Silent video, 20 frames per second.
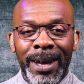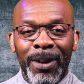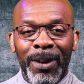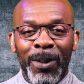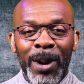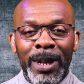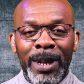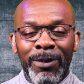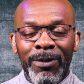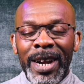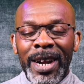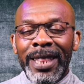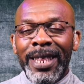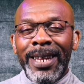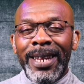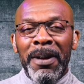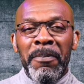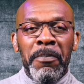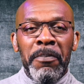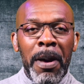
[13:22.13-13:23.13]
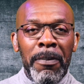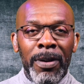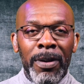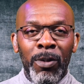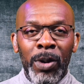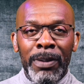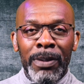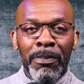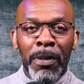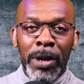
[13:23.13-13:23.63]
Well, rather than pay me
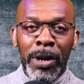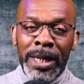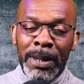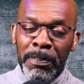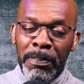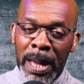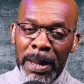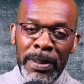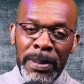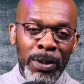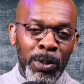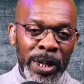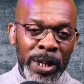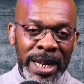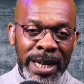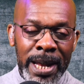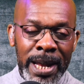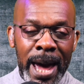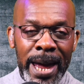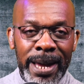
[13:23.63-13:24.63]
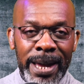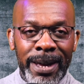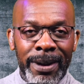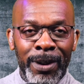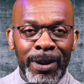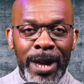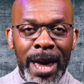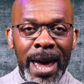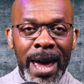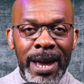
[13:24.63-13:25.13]
with money, pay me with a like,
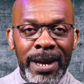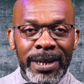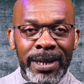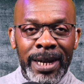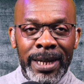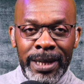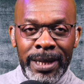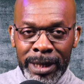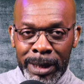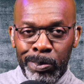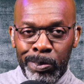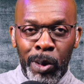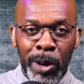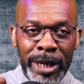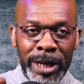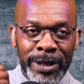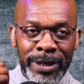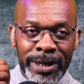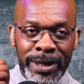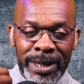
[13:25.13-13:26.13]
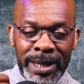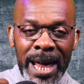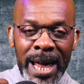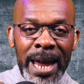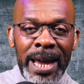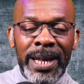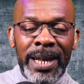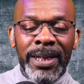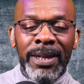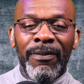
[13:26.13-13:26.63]
okay? At this point, just
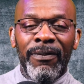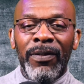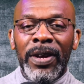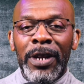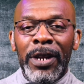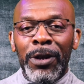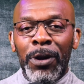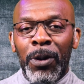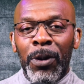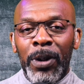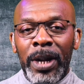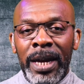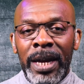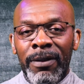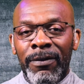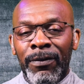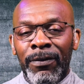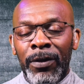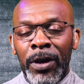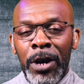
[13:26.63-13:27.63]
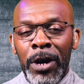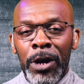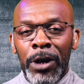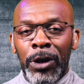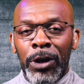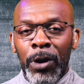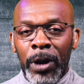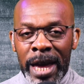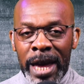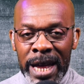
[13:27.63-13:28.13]
like the video if
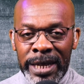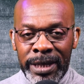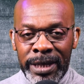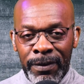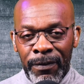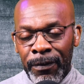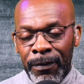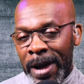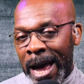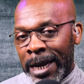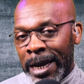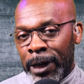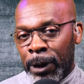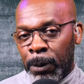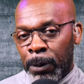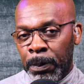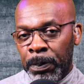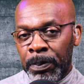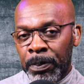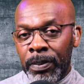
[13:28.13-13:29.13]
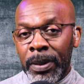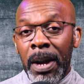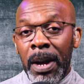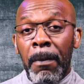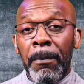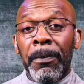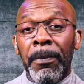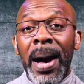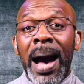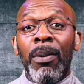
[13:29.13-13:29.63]
you're getting value.
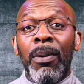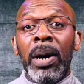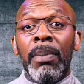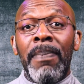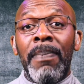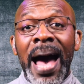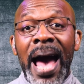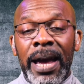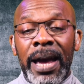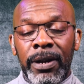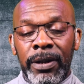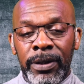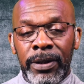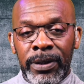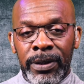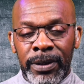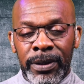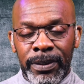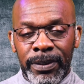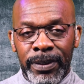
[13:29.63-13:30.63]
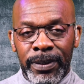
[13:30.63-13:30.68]
Power banks.